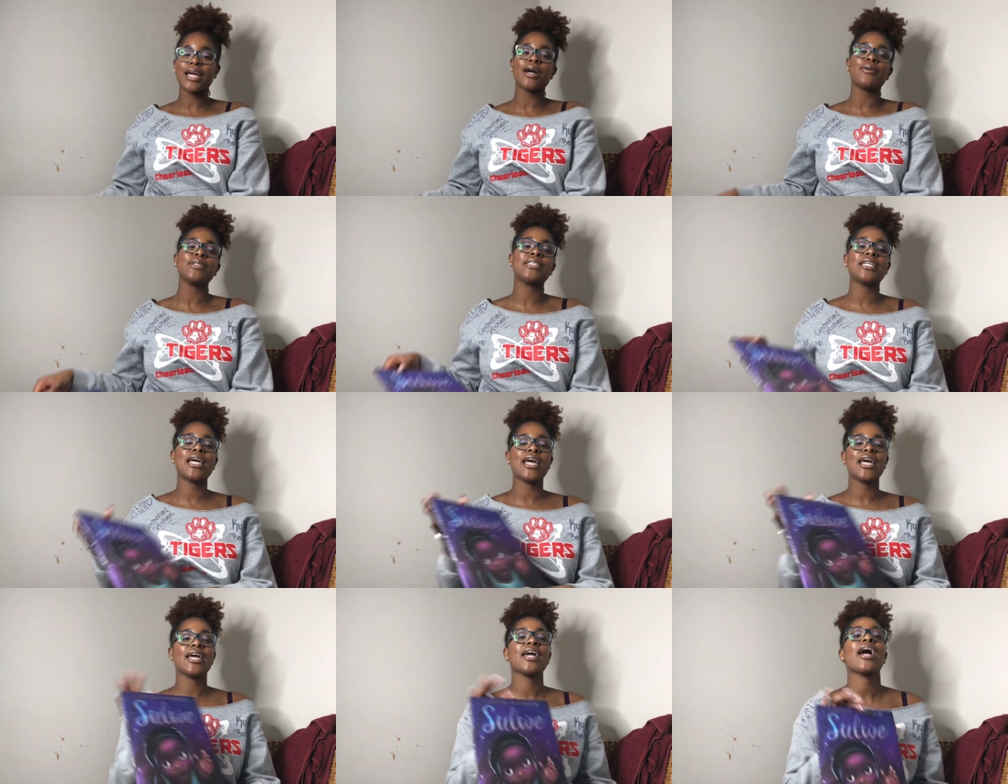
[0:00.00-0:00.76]
I was
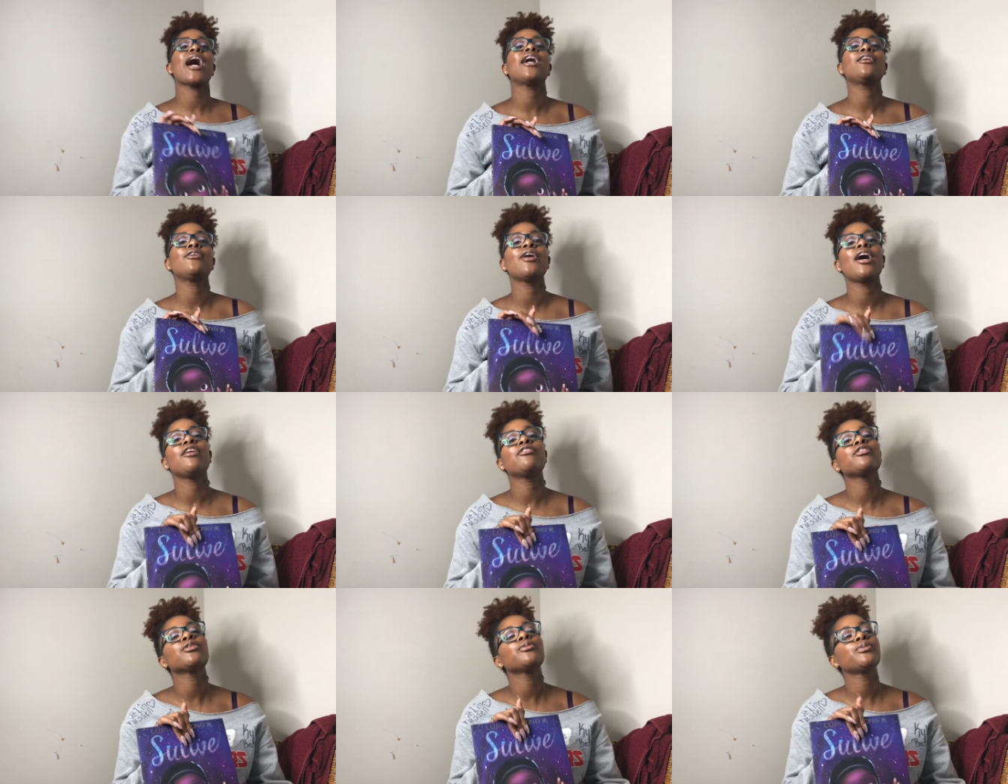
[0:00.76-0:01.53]
saying, I don't
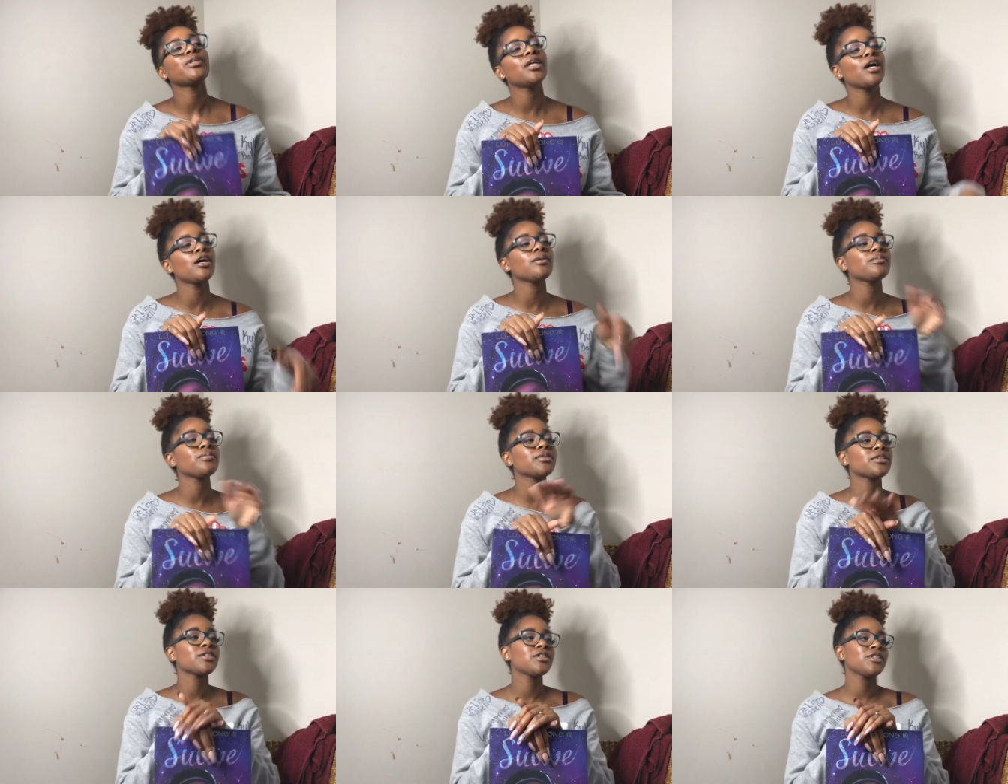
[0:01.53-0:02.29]
ever want
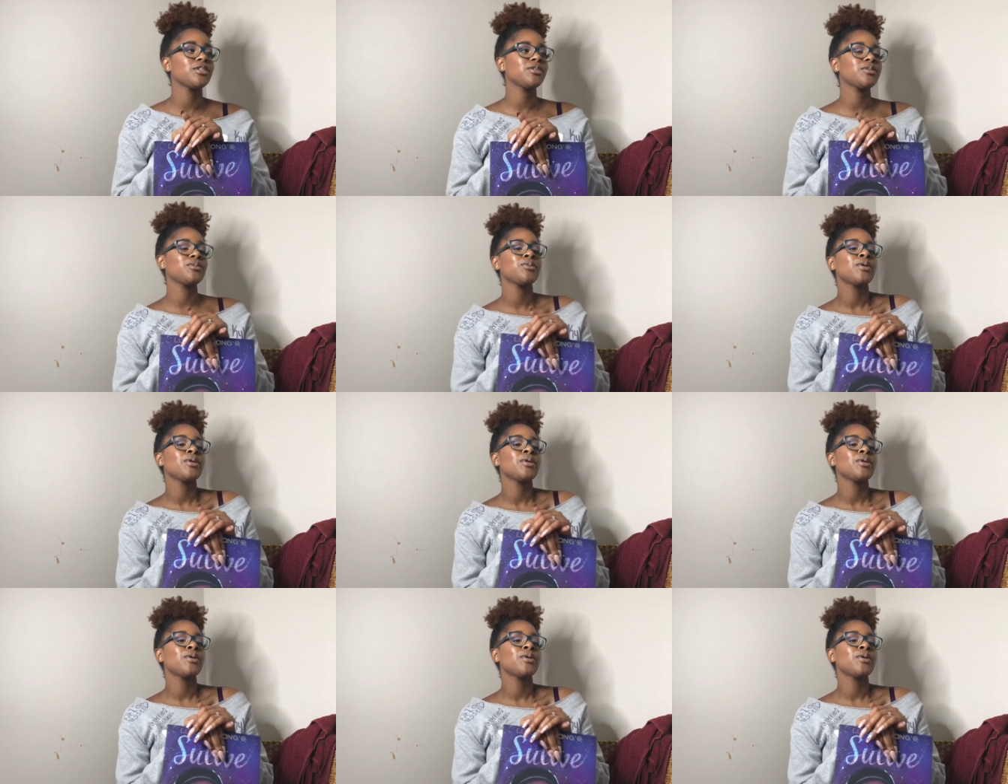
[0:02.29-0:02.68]
Harper to